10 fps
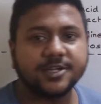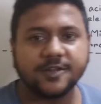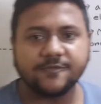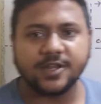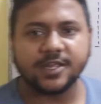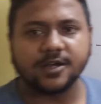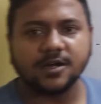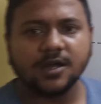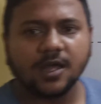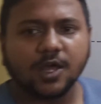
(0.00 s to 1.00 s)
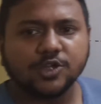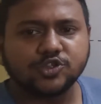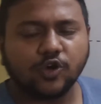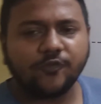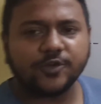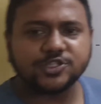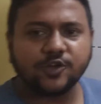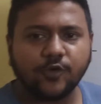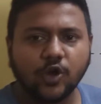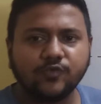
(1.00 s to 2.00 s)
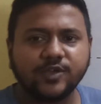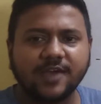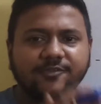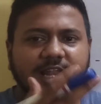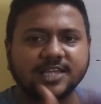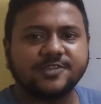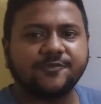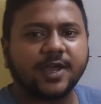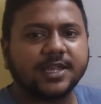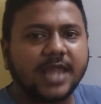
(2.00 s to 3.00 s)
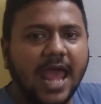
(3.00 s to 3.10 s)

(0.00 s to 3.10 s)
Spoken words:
in vinegar. So first of all, we have classified